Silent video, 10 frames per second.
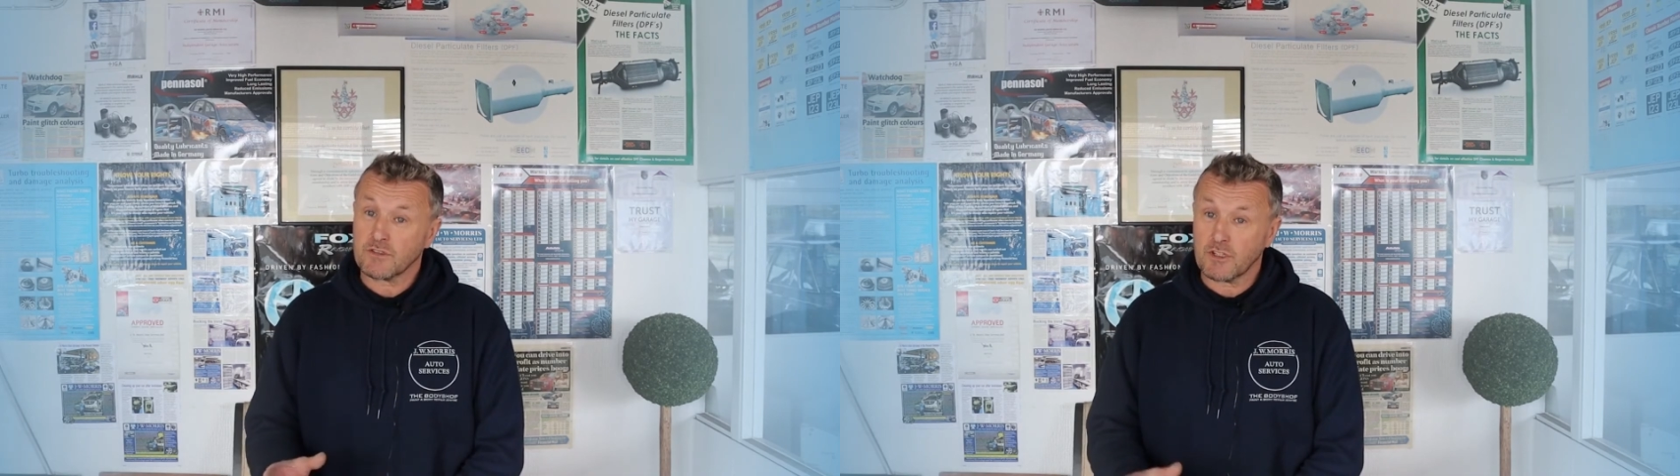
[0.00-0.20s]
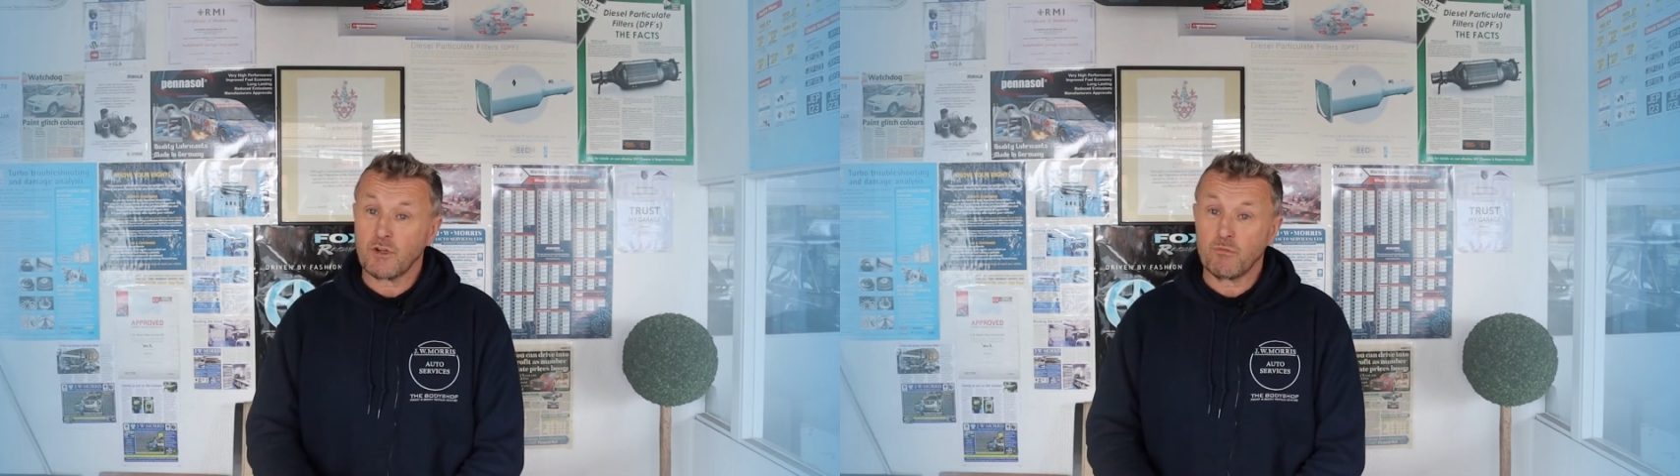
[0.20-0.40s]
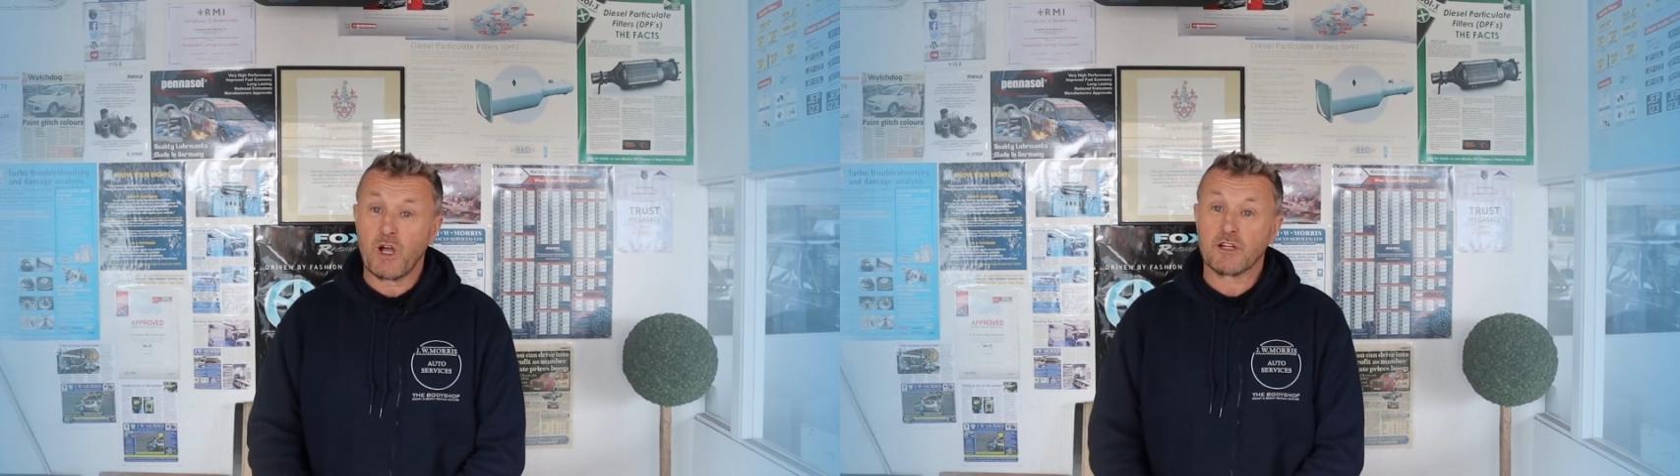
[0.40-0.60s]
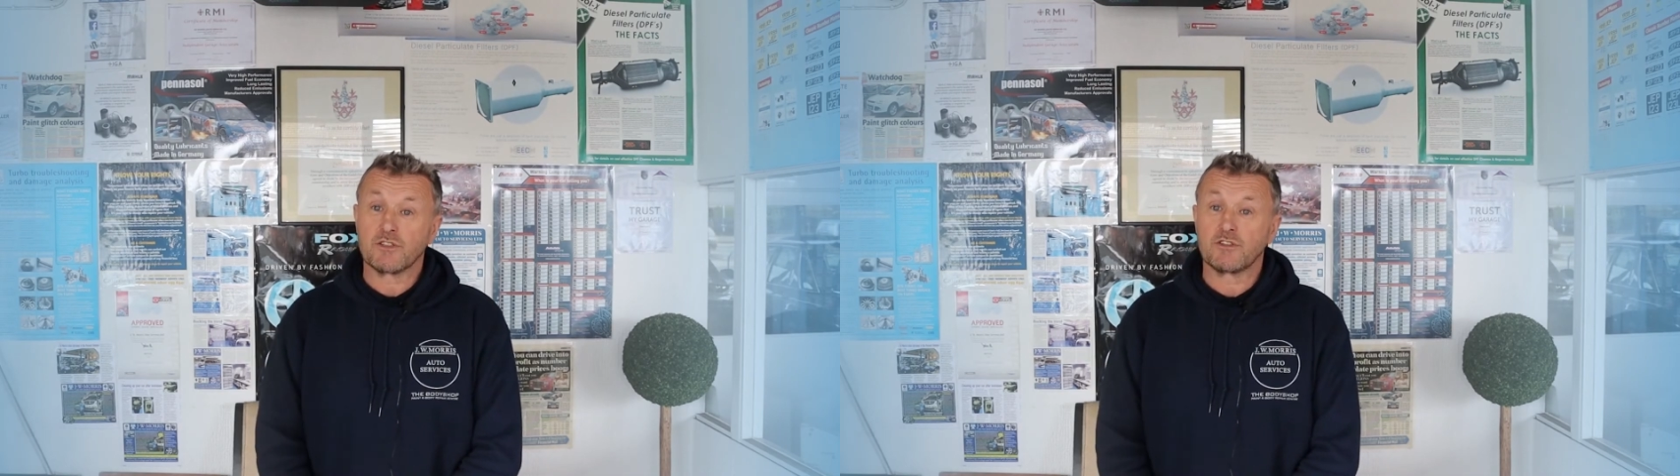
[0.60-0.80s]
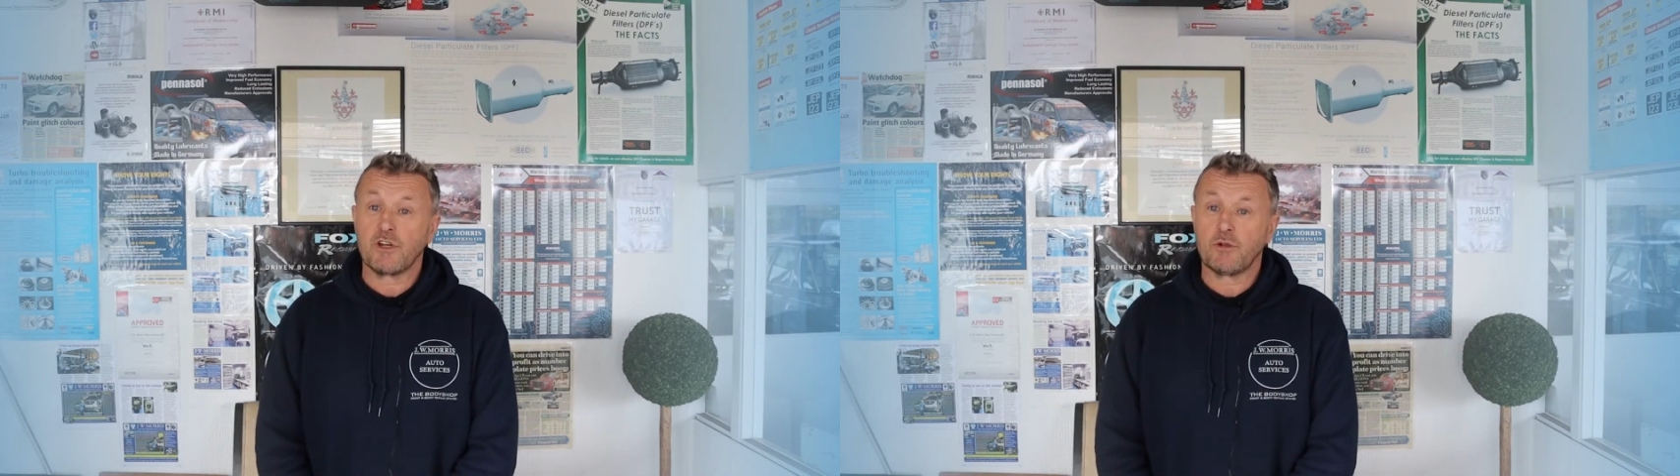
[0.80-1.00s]
to come back
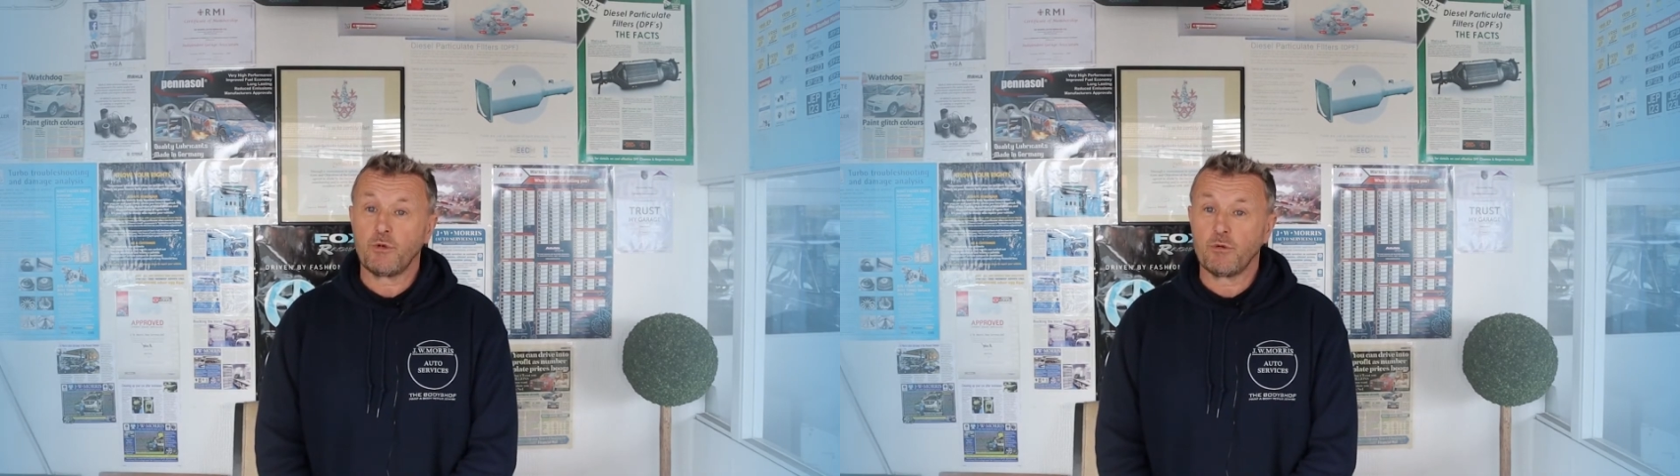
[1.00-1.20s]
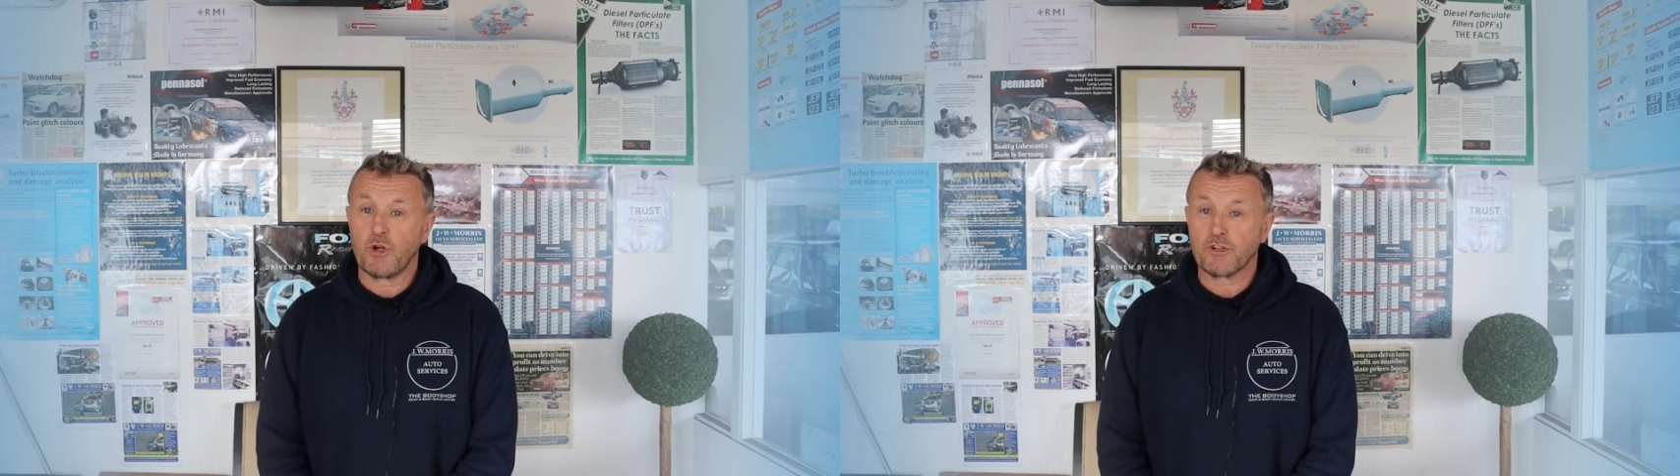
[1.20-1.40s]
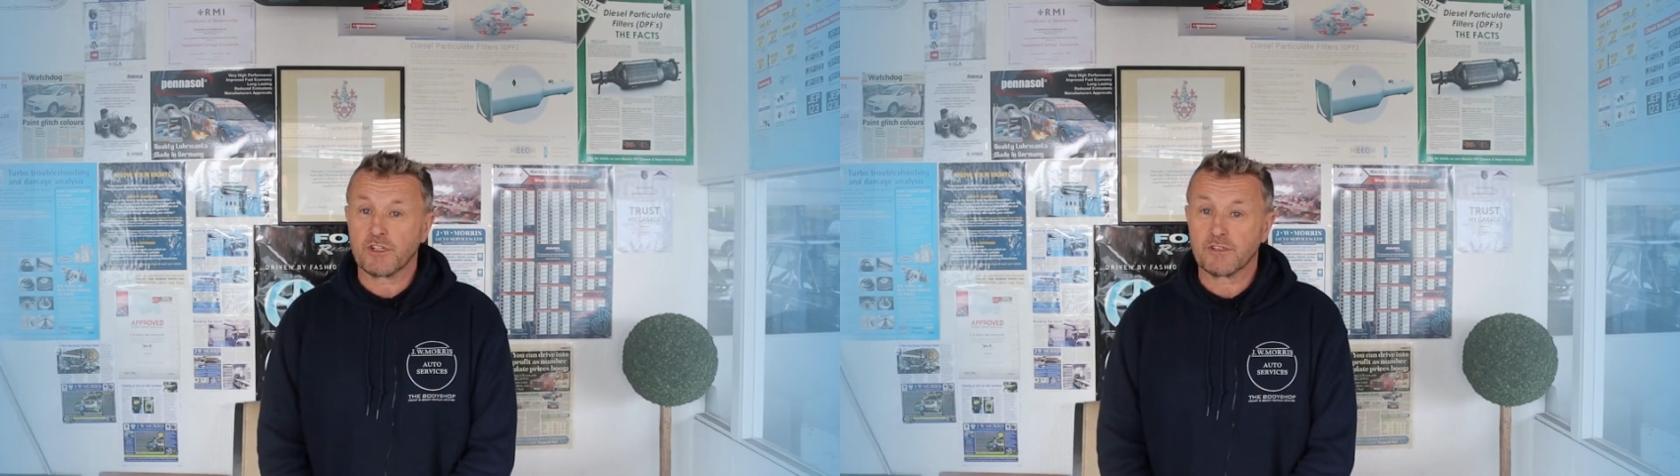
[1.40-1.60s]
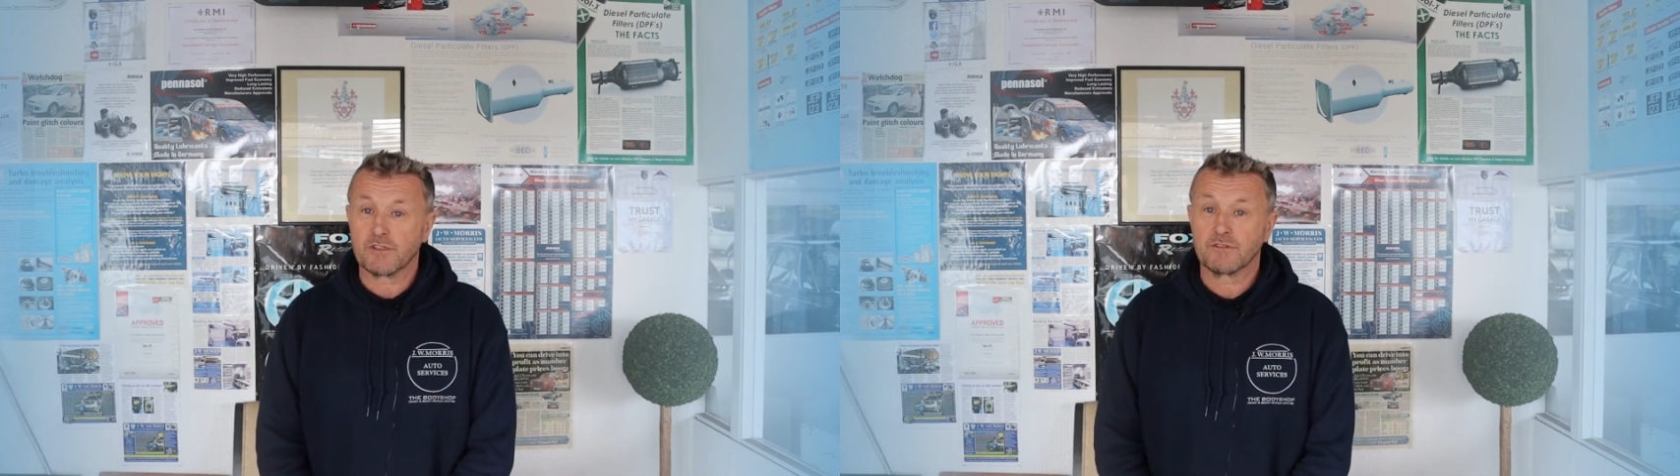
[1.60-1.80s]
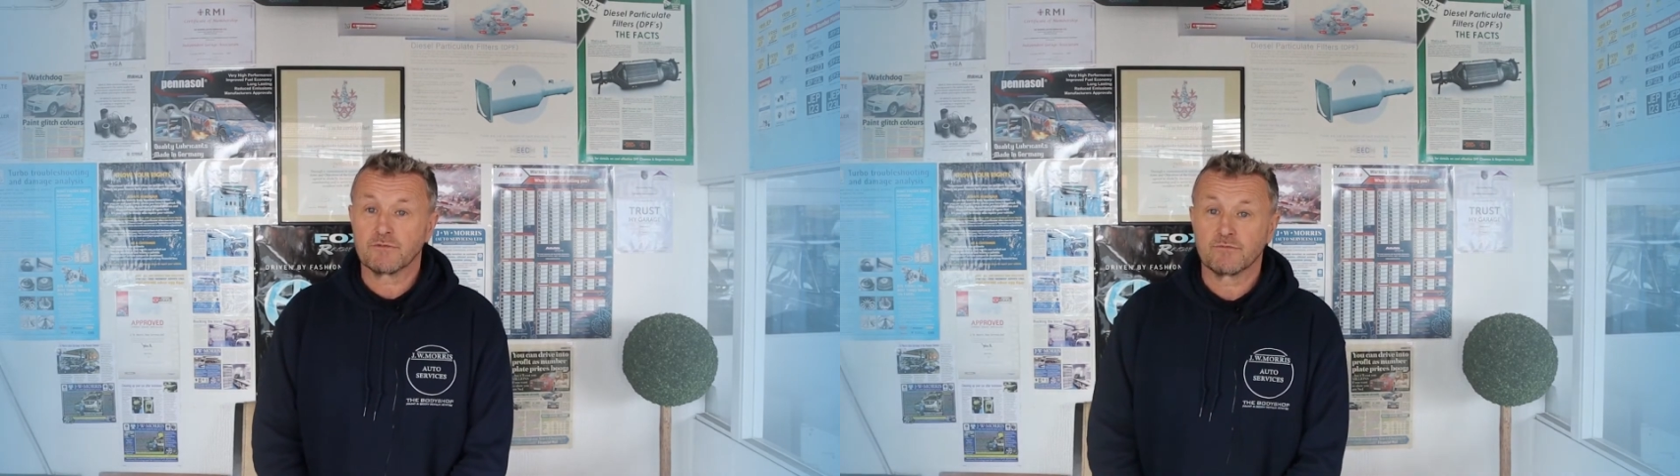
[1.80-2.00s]
to JW Morris.